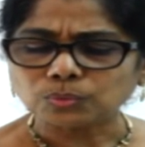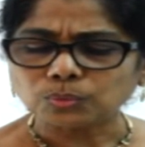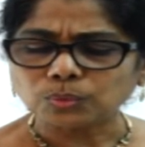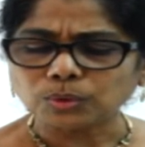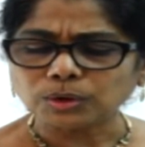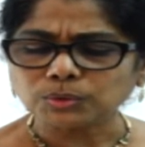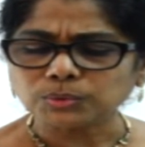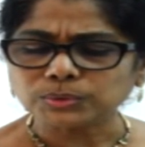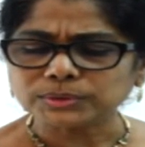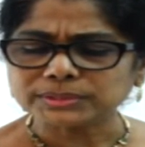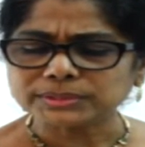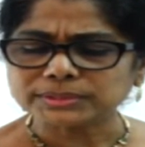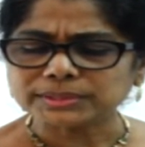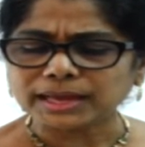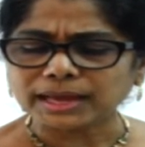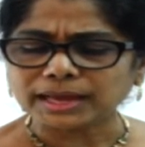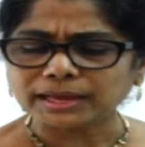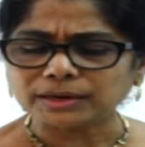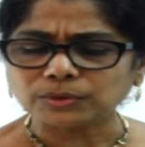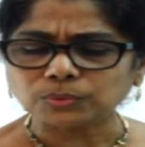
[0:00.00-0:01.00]
what was
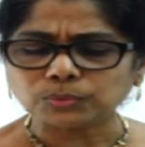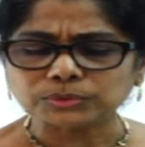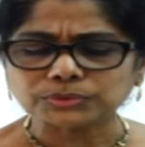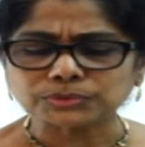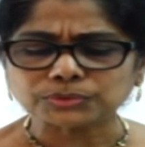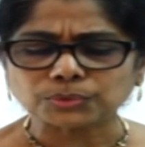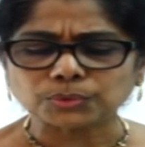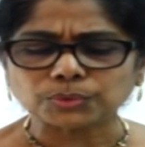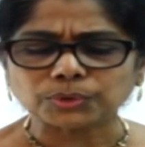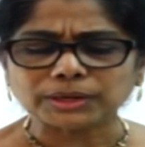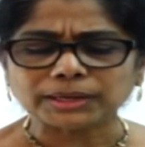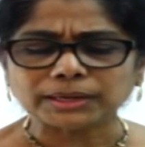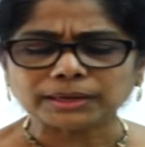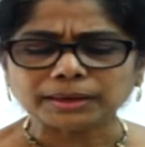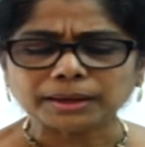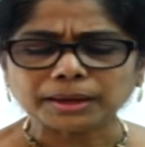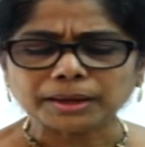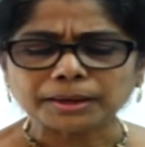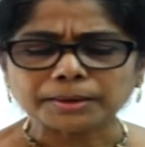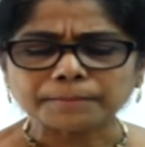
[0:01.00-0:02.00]
that was rolling
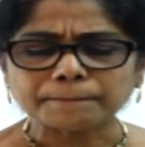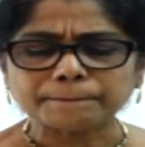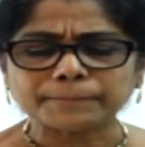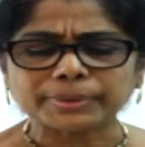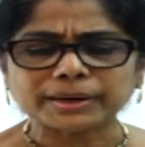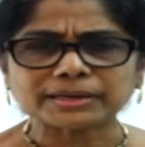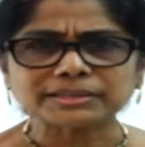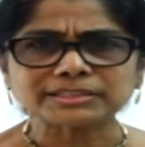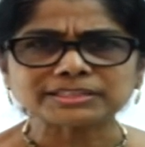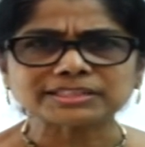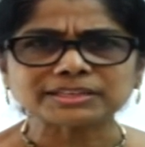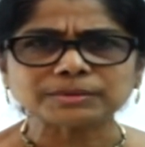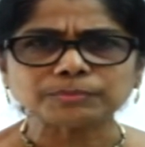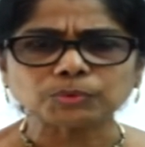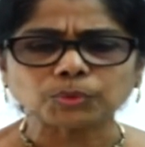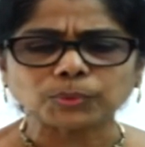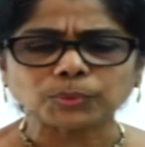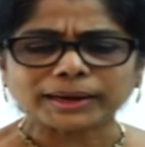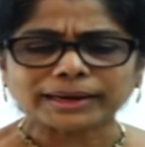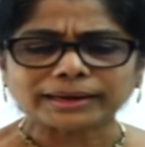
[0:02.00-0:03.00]
past
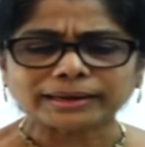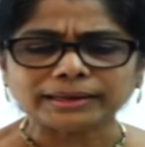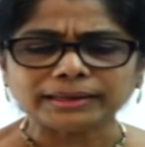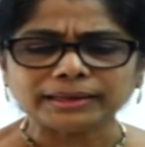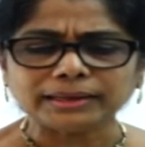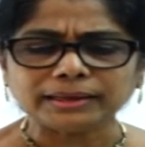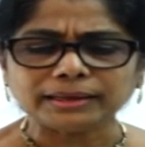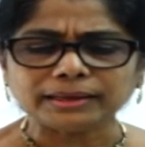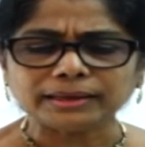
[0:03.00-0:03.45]
him quickly.